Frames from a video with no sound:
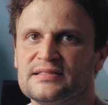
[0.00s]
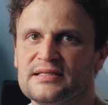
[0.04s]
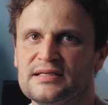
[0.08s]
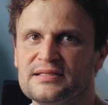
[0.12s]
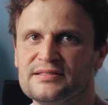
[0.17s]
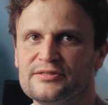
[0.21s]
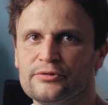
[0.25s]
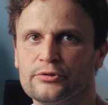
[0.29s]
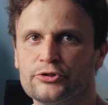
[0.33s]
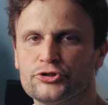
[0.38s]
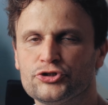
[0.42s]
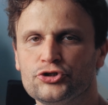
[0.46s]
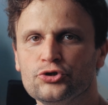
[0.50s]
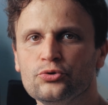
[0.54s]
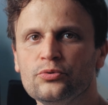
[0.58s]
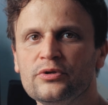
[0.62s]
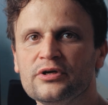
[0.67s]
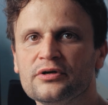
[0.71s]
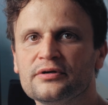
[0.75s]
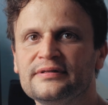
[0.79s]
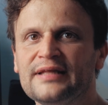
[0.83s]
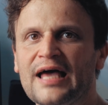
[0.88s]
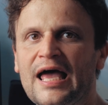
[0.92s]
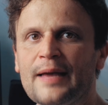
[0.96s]
Since you're
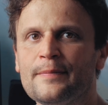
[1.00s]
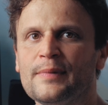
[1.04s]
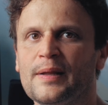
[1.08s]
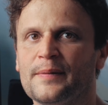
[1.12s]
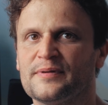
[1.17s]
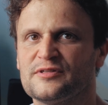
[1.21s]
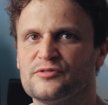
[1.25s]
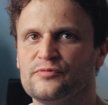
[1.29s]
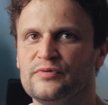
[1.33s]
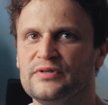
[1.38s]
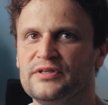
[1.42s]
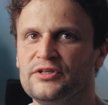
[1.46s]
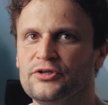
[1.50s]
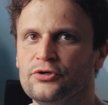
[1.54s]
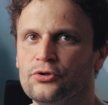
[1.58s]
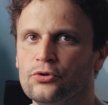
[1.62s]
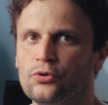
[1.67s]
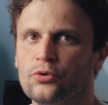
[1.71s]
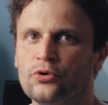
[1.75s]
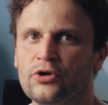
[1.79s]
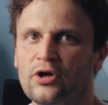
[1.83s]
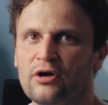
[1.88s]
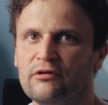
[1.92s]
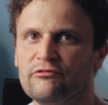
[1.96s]
shooting a time-lapse
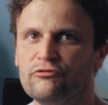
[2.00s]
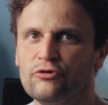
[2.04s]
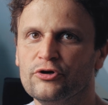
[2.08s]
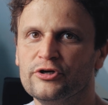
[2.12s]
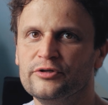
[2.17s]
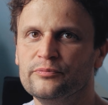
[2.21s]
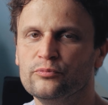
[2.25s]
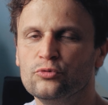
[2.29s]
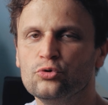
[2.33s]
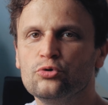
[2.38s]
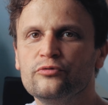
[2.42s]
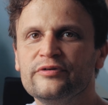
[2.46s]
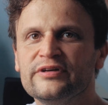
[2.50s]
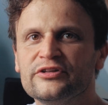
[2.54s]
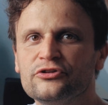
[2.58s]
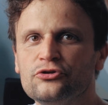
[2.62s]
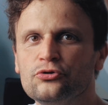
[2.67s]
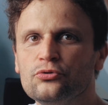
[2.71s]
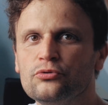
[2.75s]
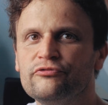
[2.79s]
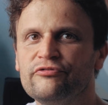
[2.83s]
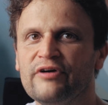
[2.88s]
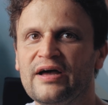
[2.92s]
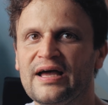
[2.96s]
video, avoid moving
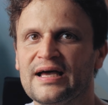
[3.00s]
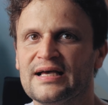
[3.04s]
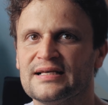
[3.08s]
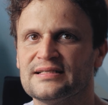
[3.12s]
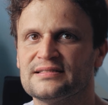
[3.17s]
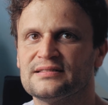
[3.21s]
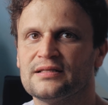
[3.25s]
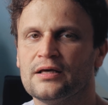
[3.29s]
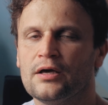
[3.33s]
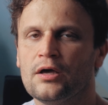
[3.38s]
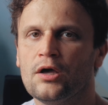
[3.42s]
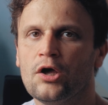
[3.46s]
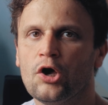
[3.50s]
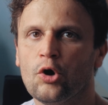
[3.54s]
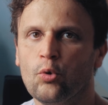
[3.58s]
too fast.